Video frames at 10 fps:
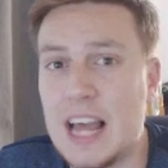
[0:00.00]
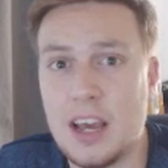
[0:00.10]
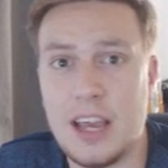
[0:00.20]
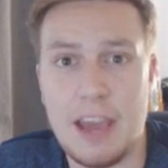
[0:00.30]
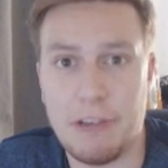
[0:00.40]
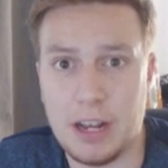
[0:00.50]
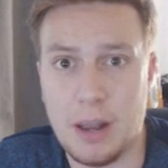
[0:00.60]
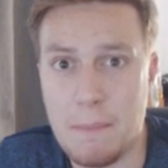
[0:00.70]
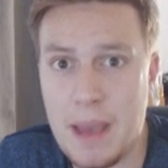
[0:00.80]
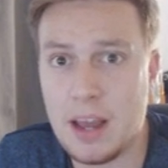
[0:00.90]
Salah, Eric
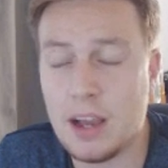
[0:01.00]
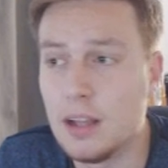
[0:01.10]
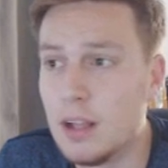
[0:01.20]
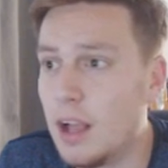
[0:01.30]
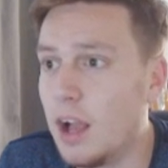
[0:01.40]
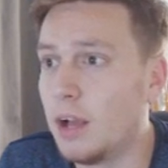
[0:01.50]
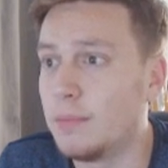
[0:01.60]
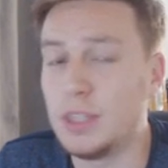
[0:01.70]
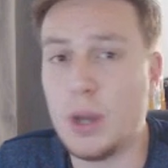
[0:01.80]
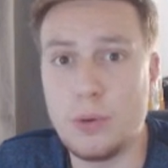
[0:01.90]
Lamela,
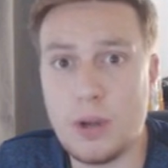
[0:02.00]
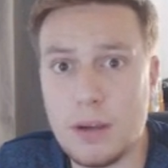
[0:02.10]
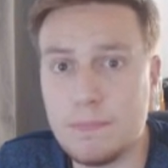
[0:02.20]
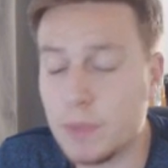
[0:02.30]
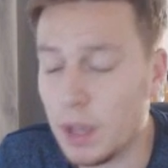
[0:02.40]
Yoda,